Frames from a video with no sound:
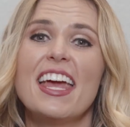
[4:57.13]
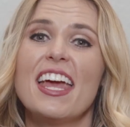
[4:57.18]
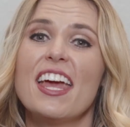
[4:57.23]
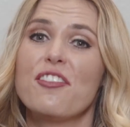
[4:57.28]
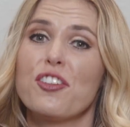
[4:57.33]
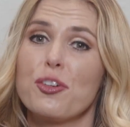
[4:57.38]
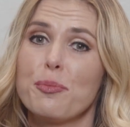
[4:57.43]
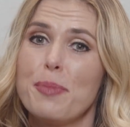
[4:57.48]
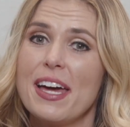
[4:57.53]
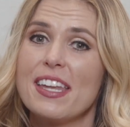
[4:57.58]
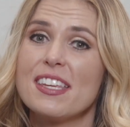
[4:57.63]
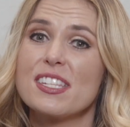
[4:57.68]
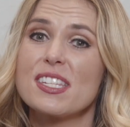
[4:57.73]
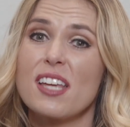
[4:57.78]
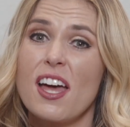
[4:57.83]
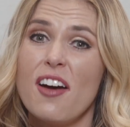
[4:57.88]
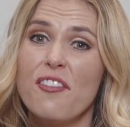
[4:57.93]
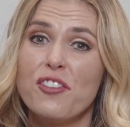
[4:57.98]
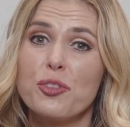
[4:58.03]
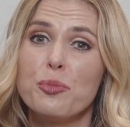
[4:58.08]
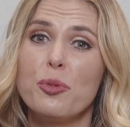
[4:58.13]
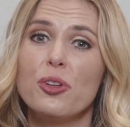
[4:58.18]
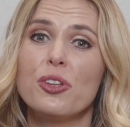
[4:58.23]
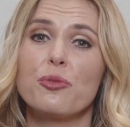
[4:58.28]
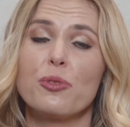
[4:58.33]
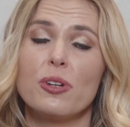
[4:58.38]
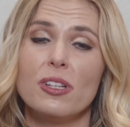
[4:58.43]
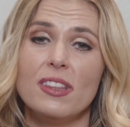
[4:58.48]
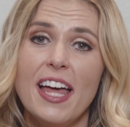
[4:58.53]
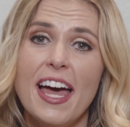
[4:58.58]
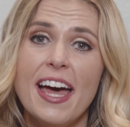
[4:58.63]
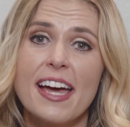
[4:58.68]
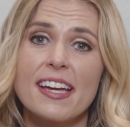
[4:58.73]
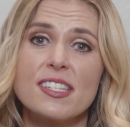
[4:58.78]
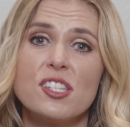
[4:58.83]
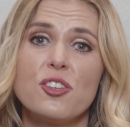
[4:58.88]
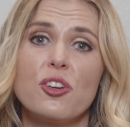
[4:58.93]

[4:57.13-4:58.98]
If your pet is comfortable and relaxed,